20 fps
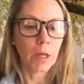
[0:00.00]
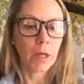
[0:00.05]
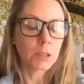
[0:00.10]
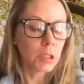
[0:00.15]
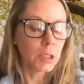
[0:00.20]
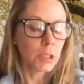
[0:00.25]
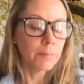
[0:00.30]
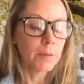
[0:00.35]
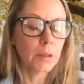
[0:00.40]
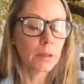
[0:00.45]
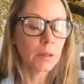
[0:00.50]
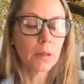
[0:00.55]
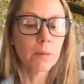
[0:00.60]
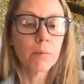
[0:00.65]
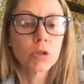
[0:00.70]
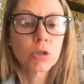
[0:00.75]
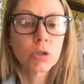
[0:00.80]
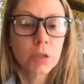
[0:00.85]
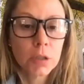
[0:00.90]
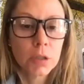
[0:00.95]
going to be the
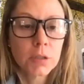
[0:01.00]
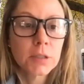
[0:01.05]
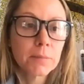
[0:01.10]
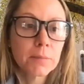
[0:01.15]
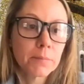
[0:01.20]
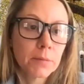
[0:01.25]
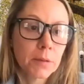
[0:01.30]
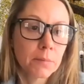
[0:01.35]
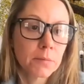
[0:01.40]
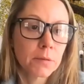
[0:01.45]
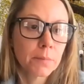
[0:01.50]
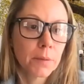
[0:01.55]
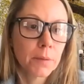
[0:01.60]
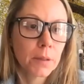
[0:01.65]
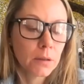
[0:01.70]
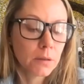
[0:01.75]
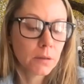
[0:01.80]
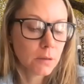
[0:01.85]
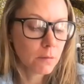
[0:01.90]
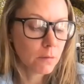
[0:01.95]
emotional symptoms
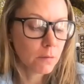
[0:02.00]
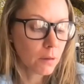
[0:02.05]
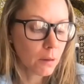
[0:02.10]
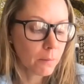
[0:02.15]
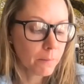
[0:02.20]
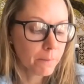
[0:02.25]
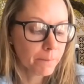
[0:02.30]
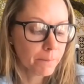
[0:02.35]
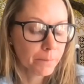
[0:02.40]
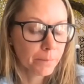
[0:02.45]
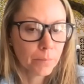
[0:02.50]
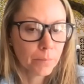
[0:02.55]
because of the,